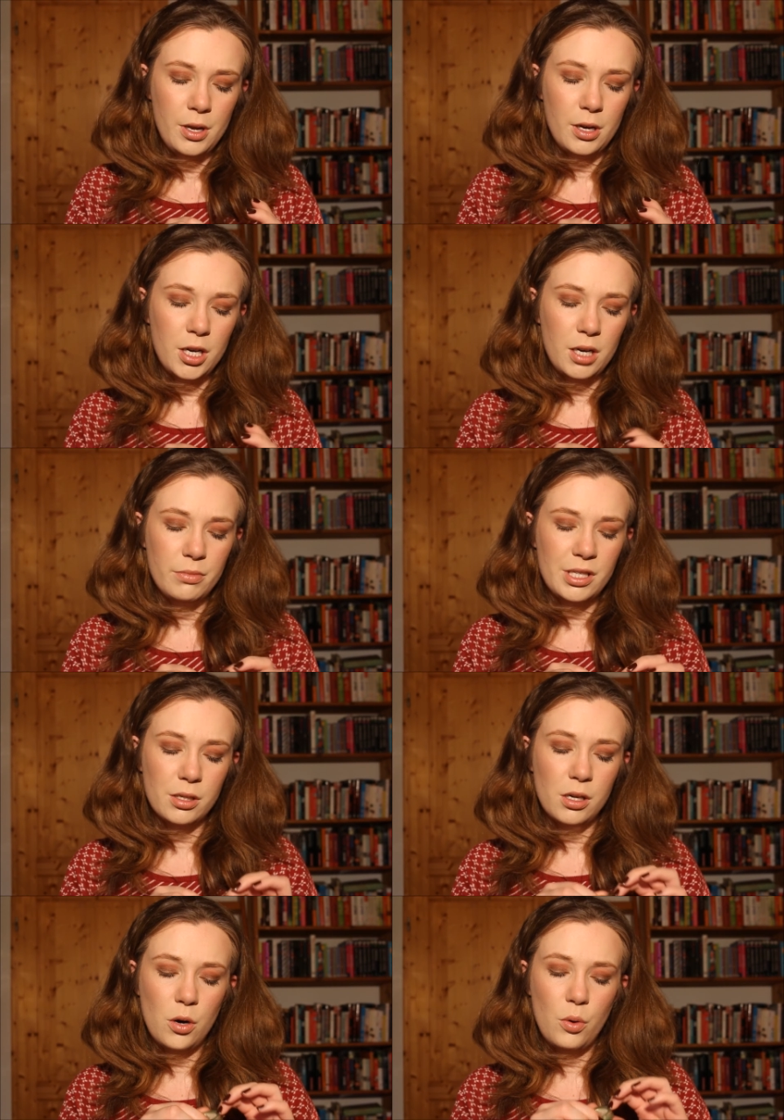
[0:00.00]

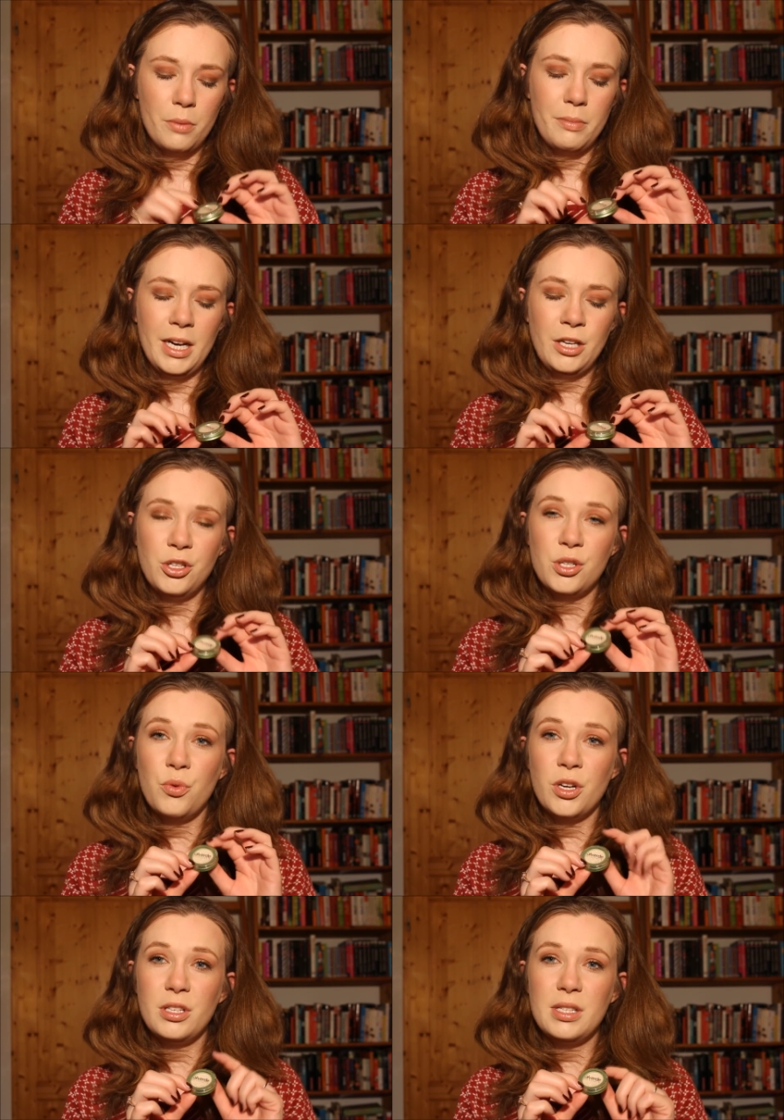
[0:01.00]
I just
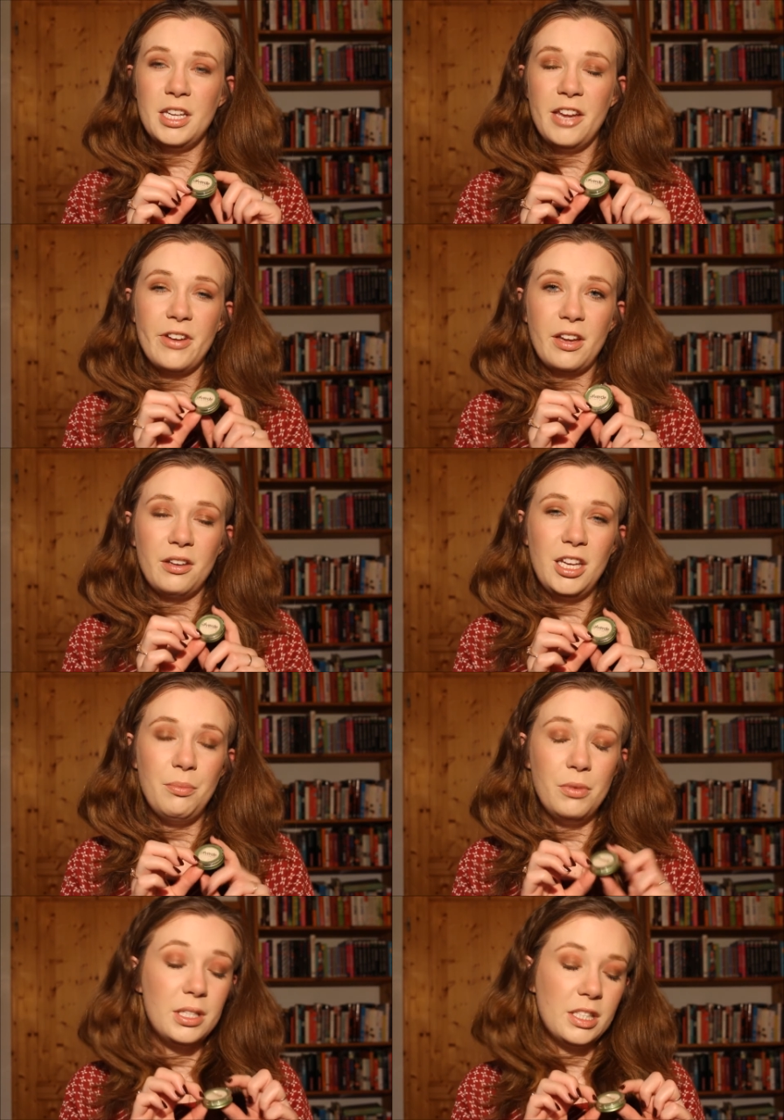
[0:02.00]
want to see if I can
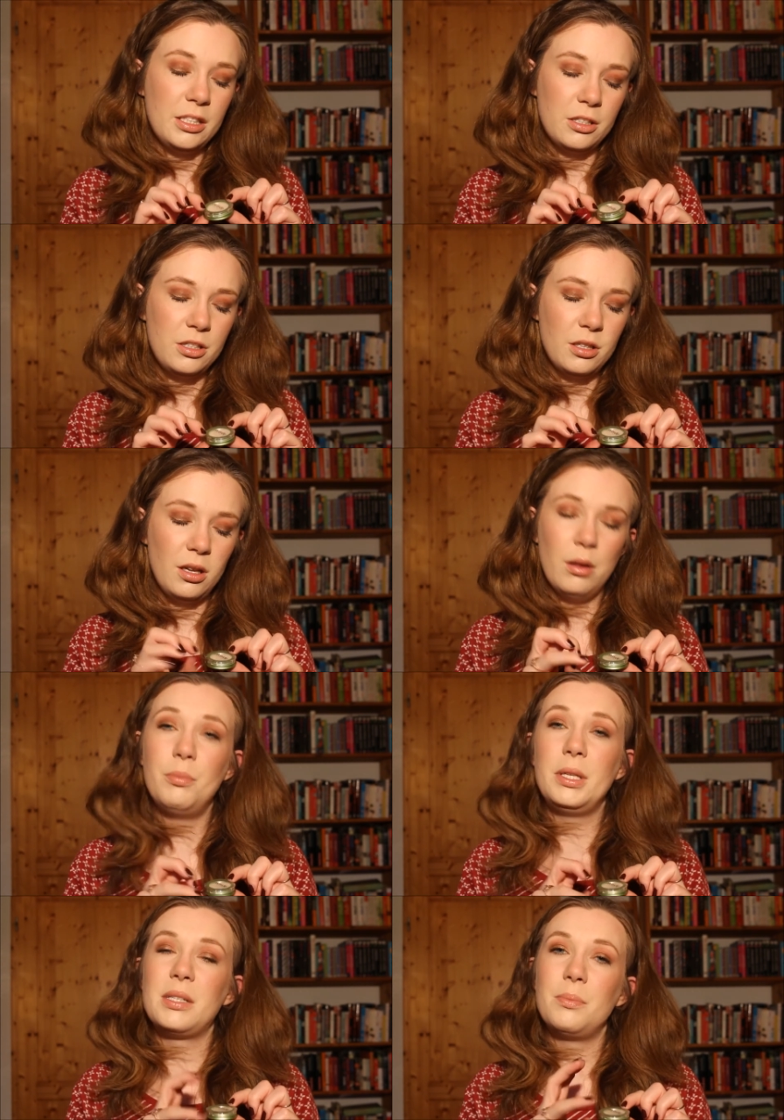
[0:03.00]
keep this in until all the
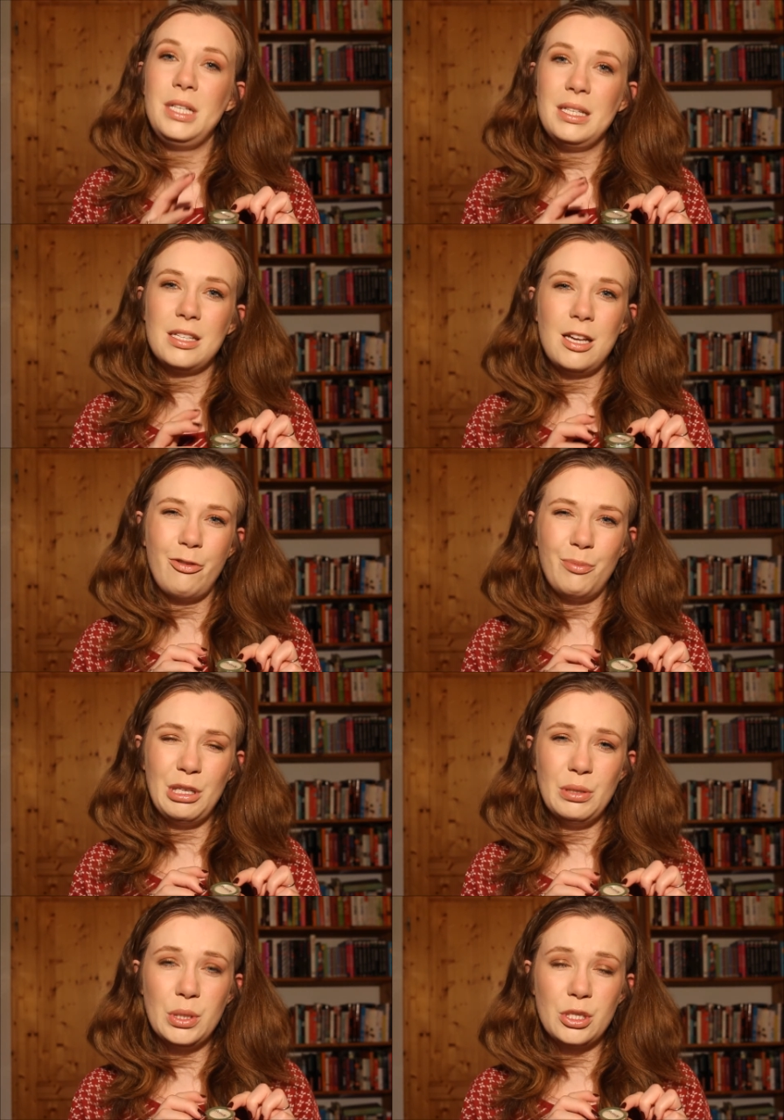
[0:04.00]
bits and pieces have been
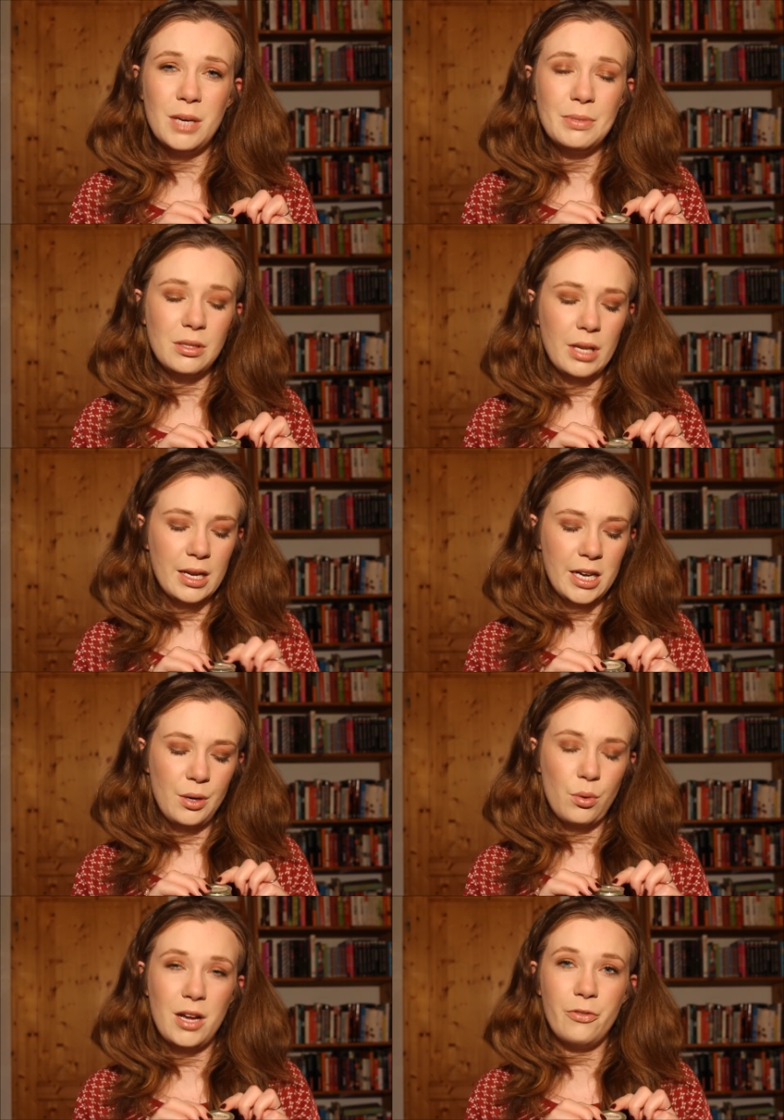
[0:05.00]
used up, so that I
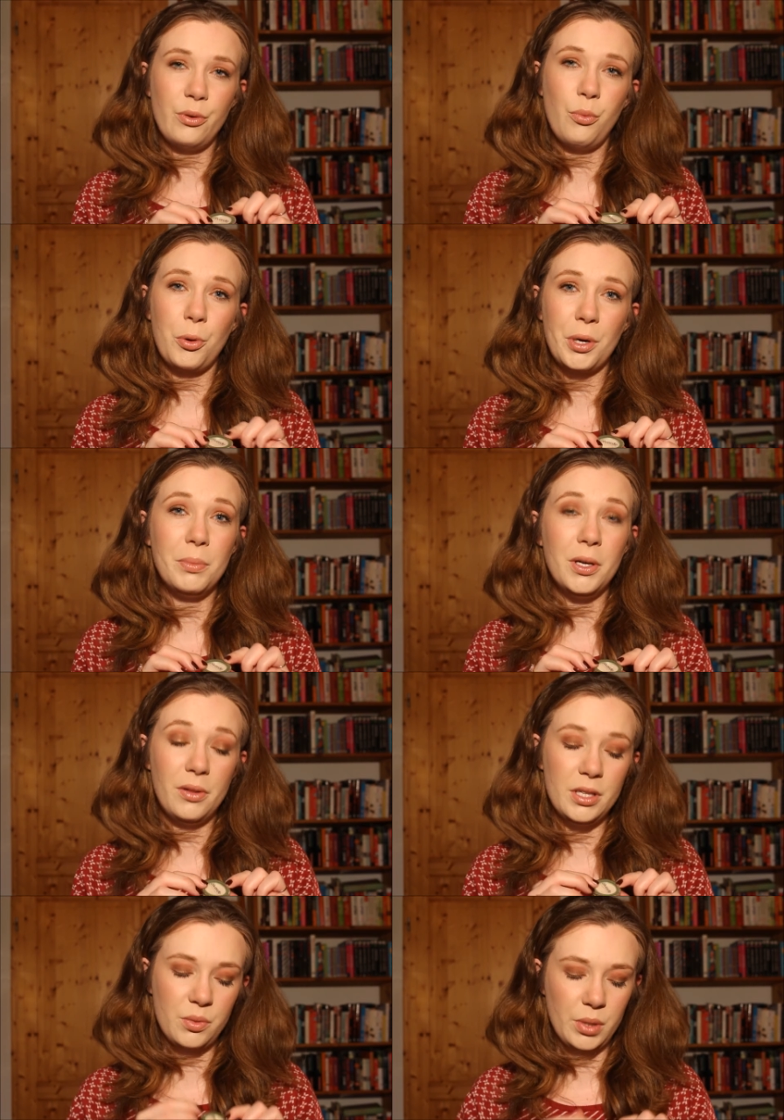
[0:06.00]
don't have to worry about
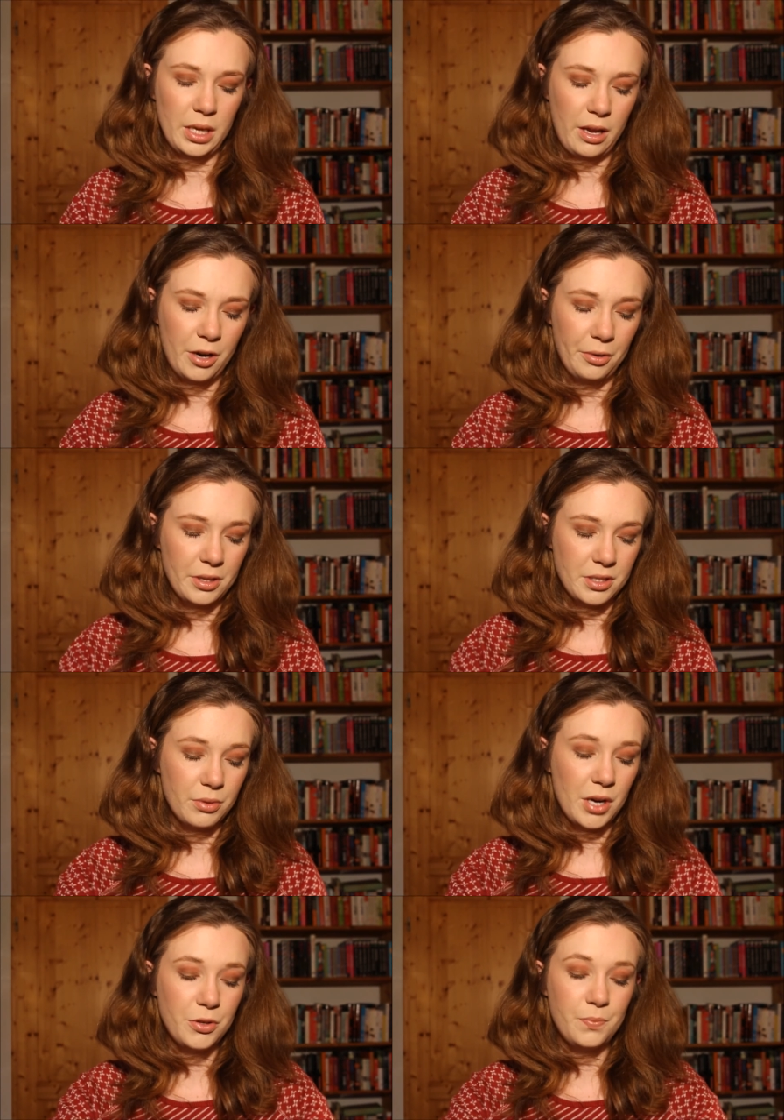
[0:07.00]
this when I carry this
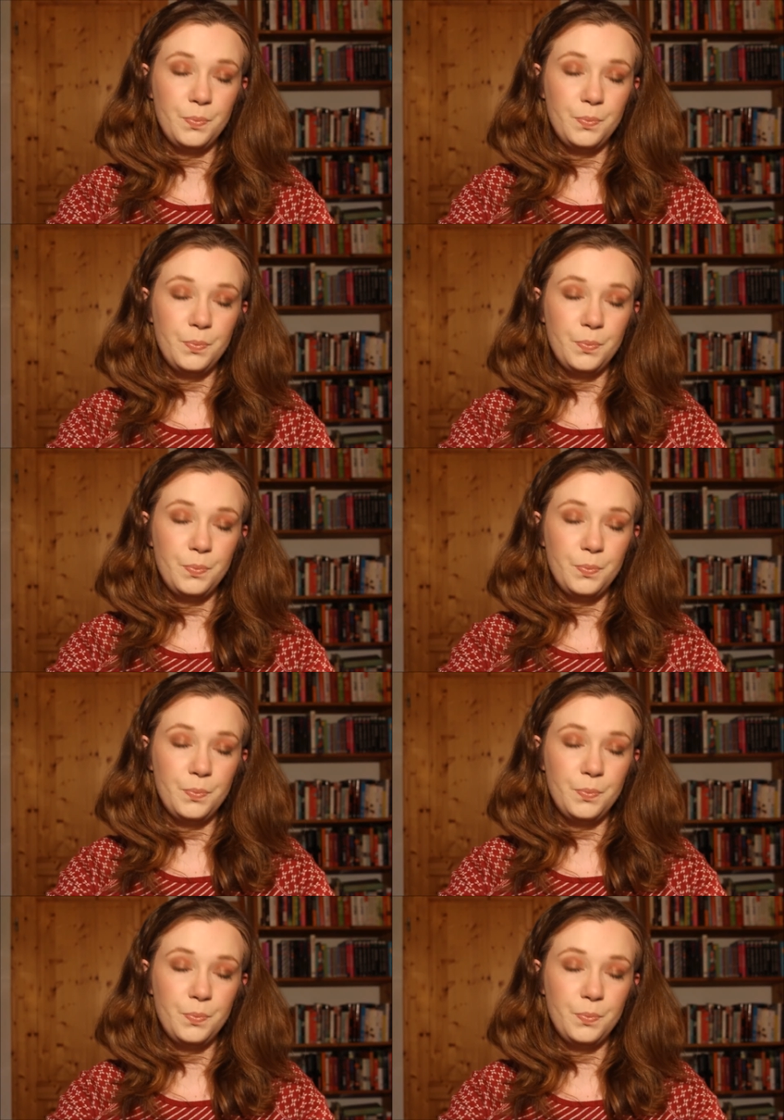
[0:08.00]
around.